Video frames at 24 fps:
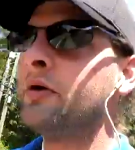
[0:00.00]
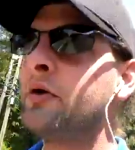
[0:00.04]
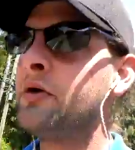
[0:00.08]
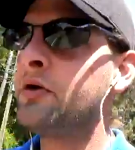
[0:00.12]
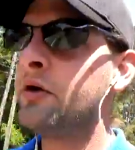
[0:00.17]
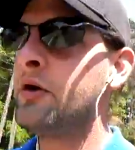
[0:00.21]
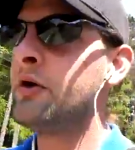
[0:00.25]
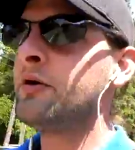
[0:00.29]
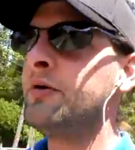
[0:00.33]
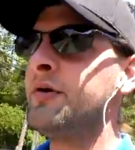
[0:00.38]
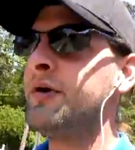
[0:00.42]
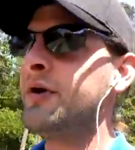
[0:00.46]

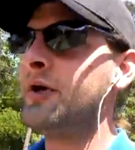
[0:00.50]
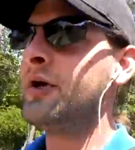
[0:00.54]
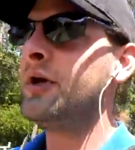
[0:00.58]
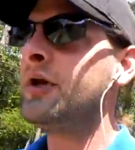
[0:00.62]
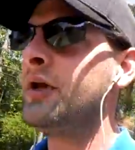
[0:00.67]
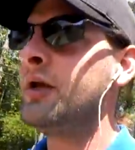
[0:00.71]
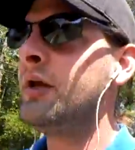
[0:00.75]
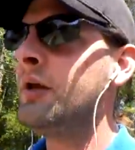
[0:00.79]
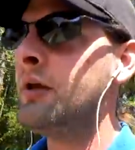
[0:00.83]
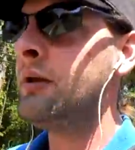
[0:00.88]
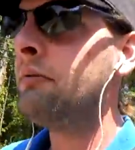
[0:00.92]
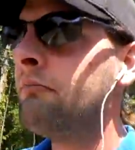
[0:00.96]
introducing
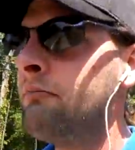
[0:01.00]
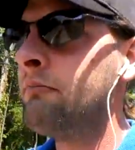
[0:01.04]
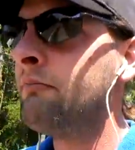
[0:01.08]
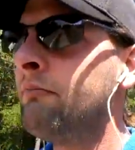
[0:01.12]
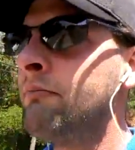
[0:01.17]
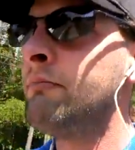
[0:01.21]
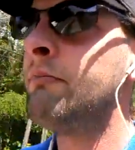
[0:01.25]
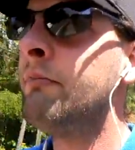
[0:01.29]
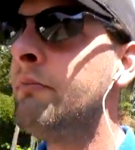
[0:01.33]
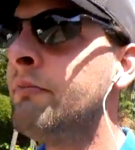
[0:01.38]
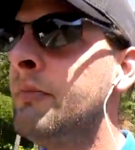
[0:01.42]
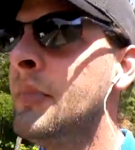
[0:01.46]

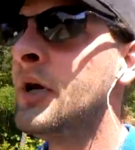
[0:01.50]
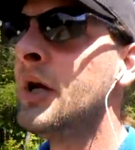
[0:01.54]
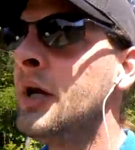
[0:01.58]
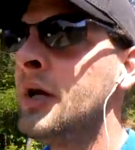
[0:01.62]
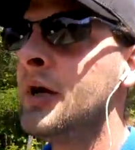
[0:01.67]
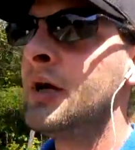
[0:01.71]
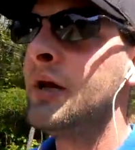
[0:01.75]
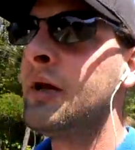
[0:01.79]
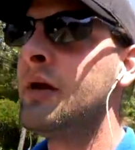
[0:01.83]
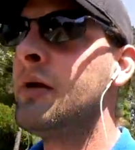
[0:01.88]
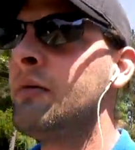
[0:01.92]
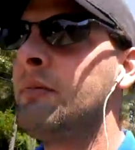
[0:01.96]

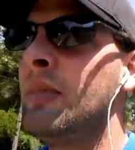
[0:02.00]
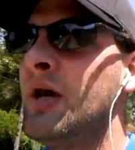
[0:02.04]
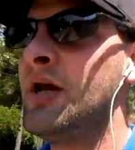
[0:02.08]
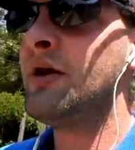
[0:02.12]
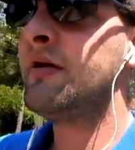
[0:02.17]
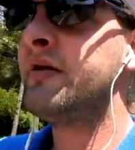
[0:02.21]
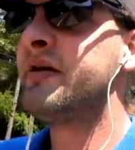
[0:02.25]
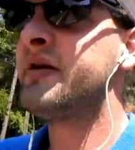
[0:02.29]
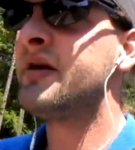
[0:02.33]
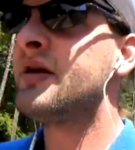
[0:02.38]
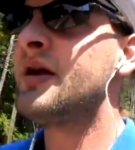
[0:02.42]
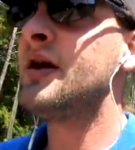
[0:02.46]
them at
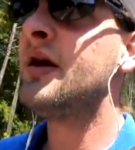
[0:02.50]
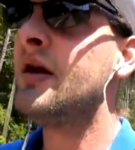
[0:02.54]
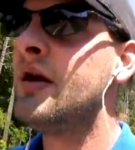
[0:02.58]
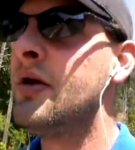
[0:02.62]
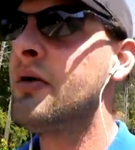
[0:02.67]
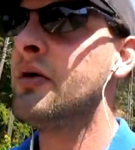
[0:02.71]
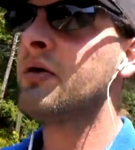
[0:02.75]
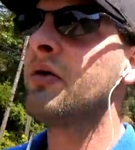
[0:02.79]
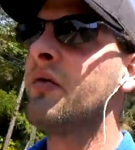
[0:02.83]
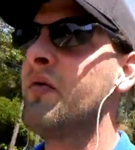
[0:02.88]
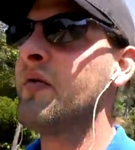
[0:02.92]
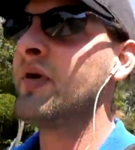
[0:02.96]
a state
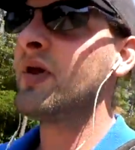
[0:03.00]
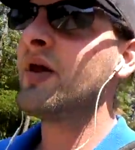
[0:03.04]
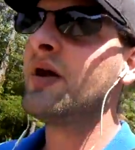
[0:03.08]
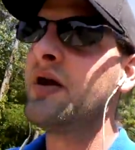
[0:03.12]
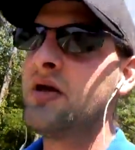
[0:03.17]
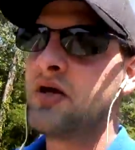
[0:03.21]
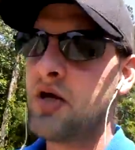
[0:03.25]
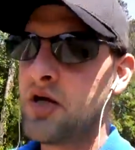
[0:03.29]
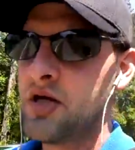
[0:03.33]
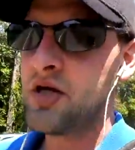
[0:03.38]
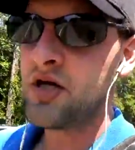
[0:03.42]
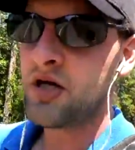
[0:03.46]
or a
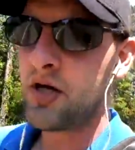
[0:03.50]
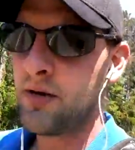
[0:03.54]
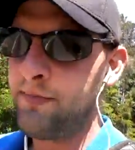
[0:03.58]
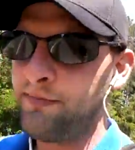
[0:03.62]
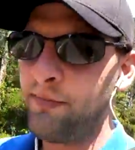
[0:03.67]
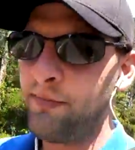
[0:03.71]
relationship